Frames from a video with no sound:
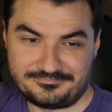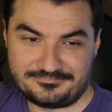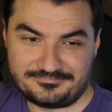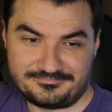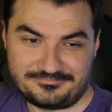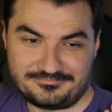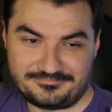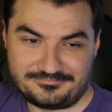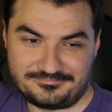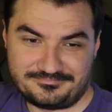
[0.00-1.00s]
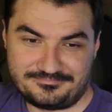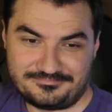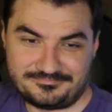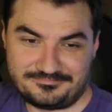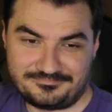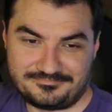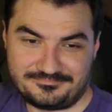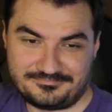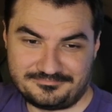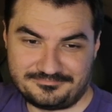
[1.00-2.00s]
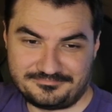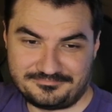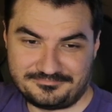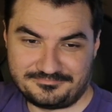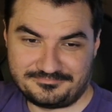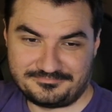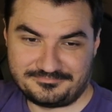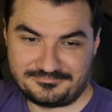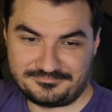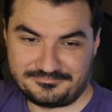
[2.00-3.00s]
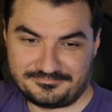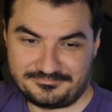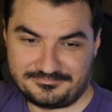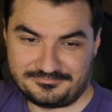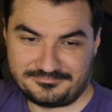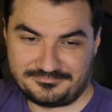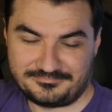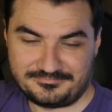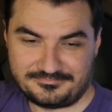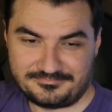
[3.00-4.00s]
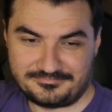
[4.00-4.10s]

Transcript: The person shown says nothing.